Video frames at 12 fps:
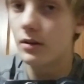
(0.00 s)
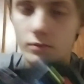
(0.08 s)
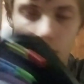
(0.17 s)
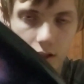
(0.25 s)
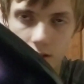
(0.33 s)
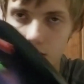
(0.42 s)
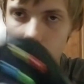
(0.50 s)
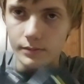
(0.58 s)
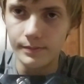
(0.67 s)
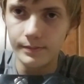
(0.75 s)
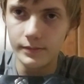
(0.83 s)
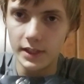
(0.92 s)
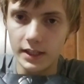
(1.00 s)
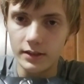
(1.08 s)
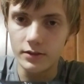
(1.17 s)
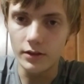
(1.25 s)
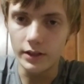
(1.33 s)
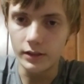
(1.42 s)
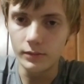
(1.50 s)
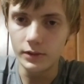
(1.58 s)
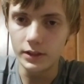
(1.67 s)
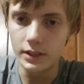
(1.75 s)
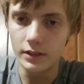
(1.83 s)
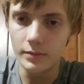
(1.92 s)
But yeah, that's all I can really
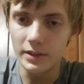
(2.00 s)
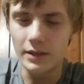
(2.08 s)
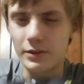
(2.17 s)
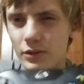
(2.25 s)
tell you about that one.